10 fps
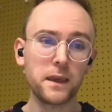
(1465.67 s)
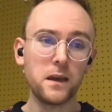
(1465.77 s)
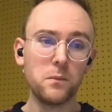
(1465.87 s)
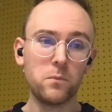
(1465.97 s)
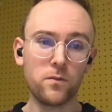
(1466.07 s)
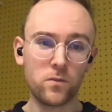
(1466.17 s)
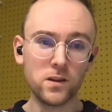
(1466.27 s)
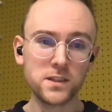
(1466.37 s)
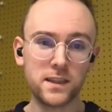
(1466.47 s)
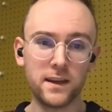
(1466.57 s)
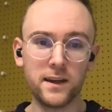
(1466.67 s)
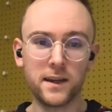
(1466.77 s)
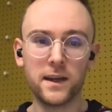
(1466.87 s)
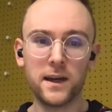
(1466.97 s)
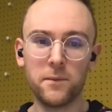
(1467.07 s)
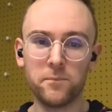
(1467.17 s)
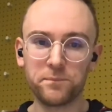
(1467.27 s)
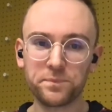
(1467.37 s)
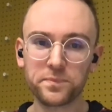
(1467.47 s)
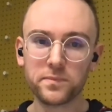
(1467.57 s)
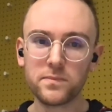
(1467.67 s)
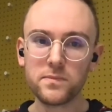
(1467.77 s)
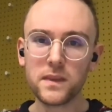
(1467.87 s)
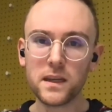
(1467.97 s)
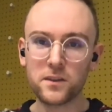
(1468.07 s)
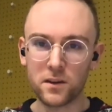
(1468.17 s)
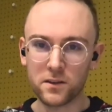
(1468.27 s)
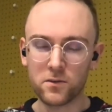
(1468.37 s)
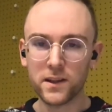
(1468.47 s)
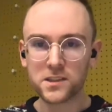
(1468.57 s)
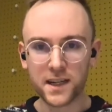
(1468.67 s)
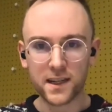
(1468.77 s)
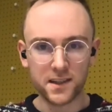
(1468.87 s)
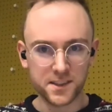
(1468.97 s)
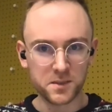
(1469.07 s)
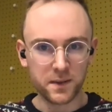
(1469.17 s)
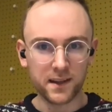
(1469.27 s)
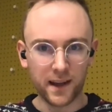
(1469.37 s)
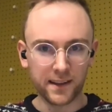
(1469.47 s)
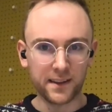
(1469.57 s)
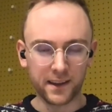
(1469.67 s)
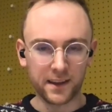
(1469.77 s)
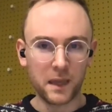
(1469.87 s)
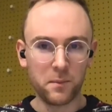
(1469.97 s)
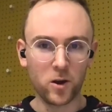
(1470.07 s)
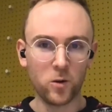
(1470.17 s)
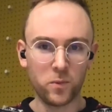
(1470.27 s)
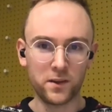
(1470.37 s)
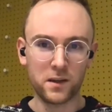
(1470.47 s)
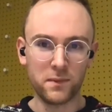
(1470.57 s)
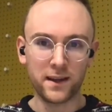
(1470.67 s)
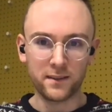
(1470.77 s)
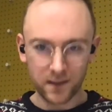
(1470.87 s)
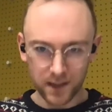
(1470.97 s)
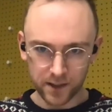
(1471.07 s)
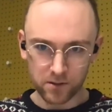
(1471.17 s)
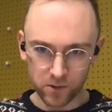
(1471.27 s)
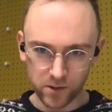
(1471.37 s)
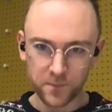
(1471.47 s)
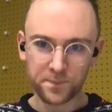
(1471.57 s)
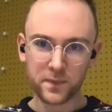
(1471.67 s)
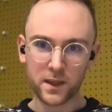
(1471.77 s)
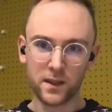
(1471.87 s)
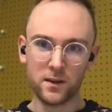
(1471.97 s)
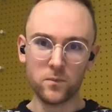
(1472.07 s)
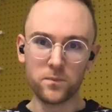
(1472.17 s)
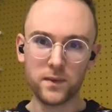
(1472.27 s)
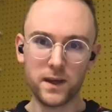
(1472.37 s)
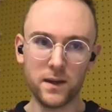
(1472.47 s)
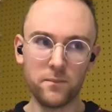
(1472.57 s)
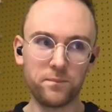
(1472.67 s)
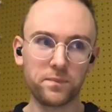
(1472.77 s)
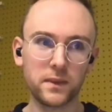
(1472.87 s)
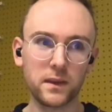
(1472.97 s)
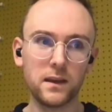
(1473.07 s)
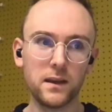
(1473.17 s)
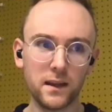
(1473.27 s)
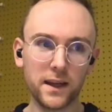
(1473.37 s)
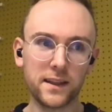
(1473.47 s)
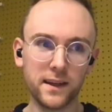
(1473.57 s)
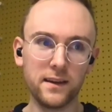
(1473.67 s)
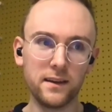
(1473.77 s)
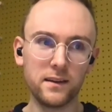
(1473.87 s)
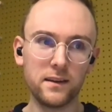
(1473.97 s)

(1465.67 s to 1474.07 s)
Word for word: But for us, the um, the the real challenge has been like the, keeping up with the demand and the growth. You know, um, like the